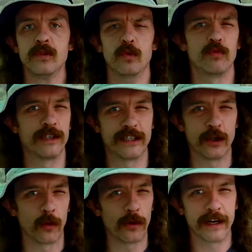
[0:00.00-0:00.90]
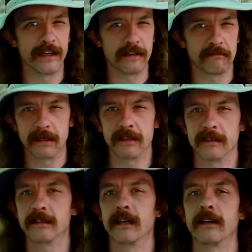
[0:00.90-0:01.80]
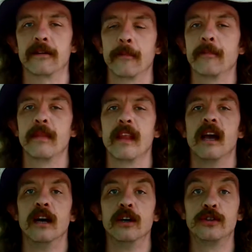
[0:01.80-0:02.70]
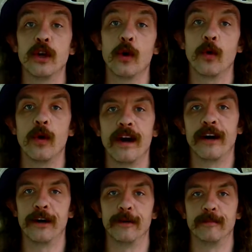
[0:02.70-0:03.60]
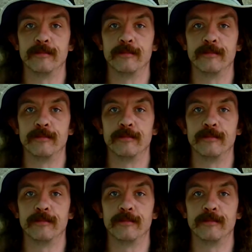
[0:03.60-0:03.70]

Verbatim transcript: restoring it, I guess. So, um,